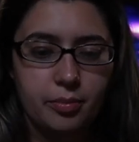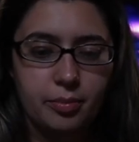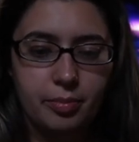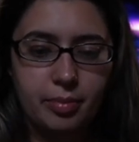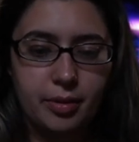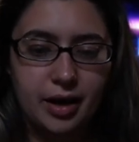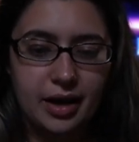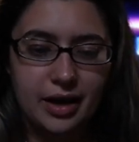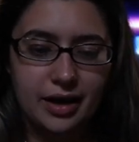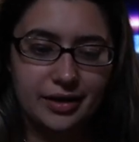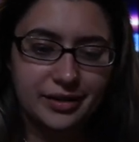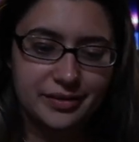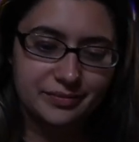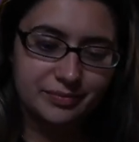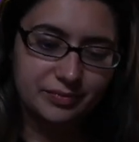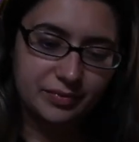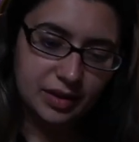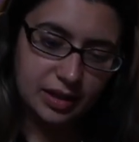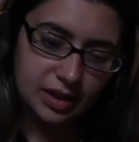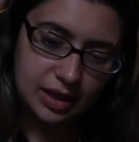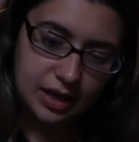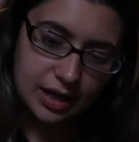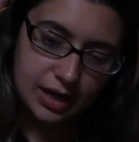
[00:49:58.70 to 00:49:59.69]
But
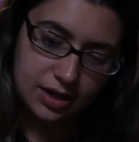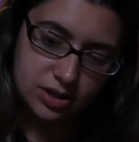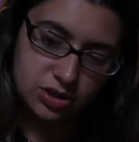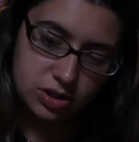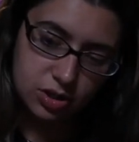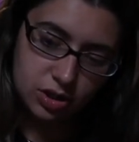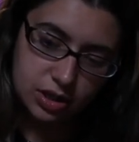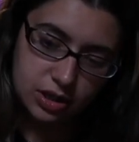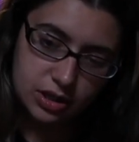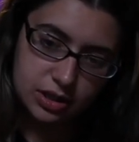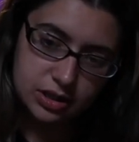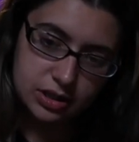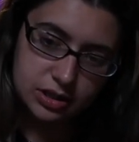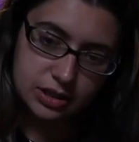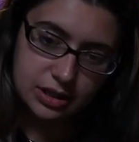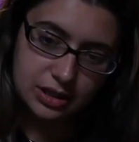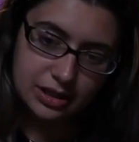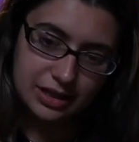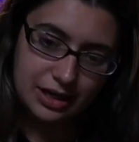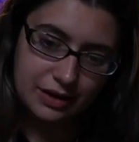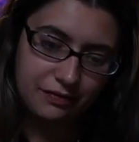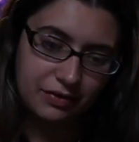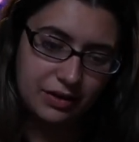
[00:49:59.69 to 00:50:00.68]
yeah, so that
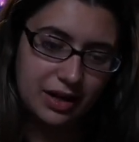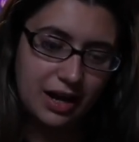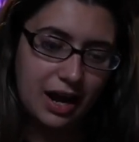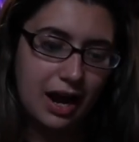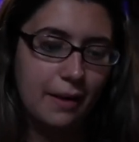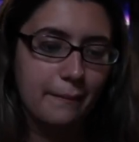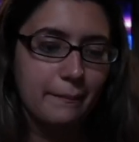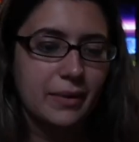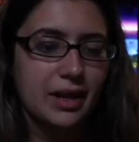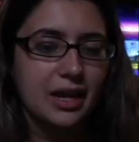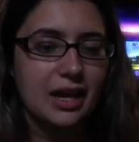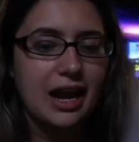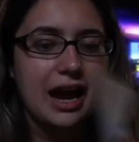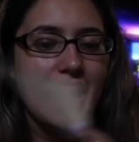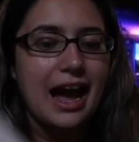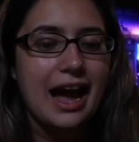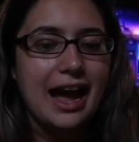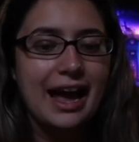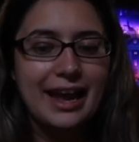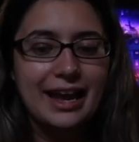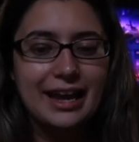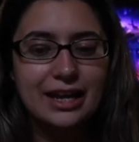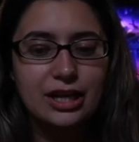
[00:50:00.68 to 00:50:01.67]
definitely got me.
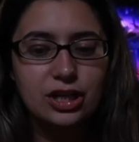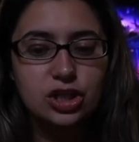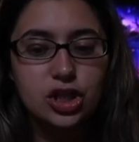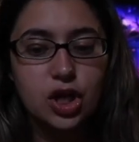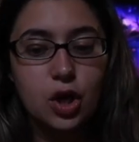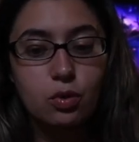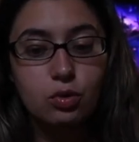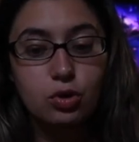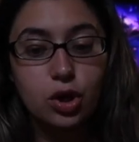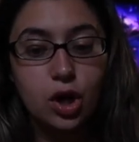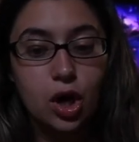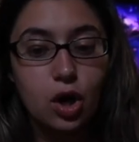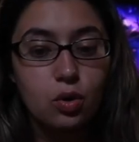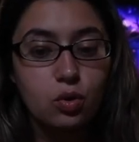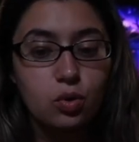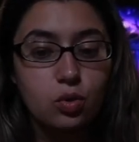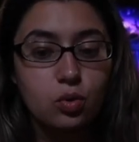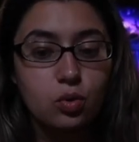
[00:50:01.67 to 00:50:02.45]
I don't know